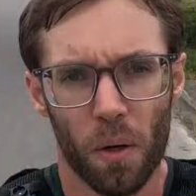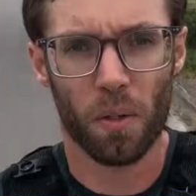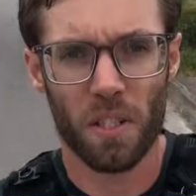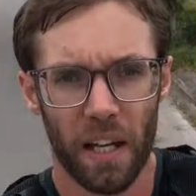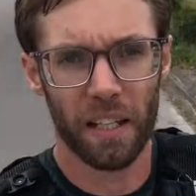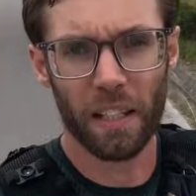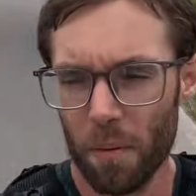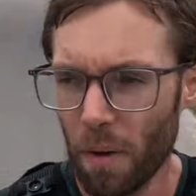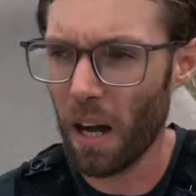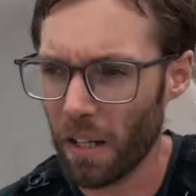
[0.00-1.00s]
Once I hit
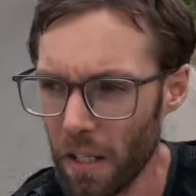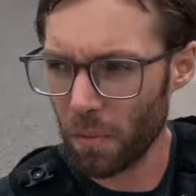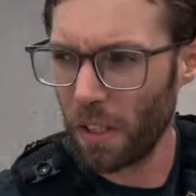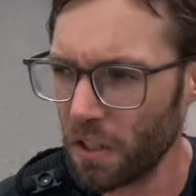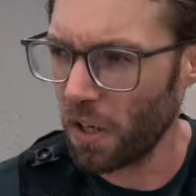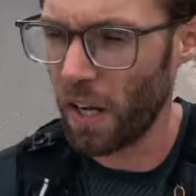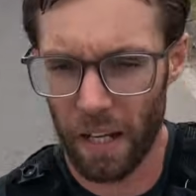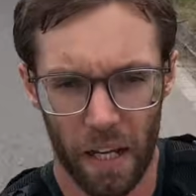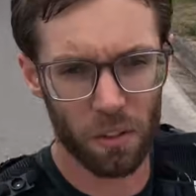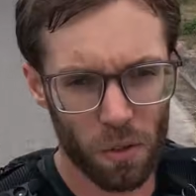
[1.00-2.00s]
that mark, I'm gonna
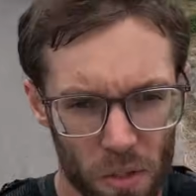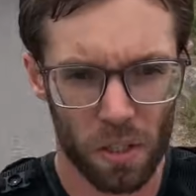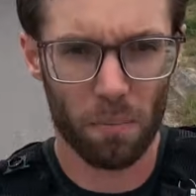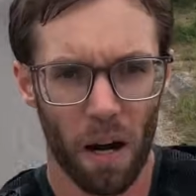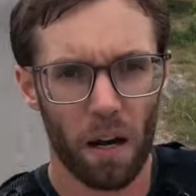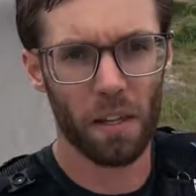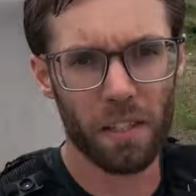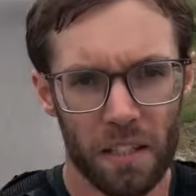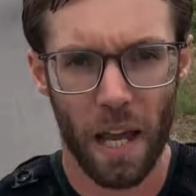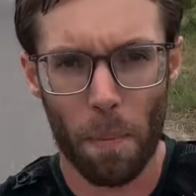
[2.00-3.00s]
try and do some
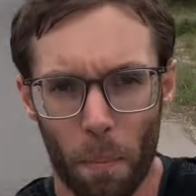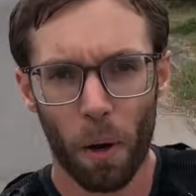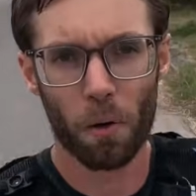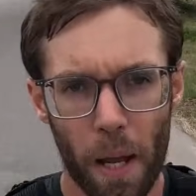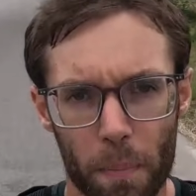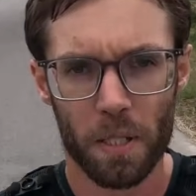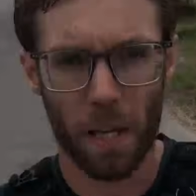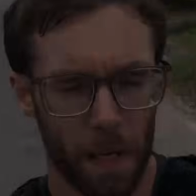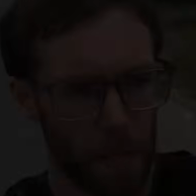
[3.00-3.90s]
marathon tempo reps.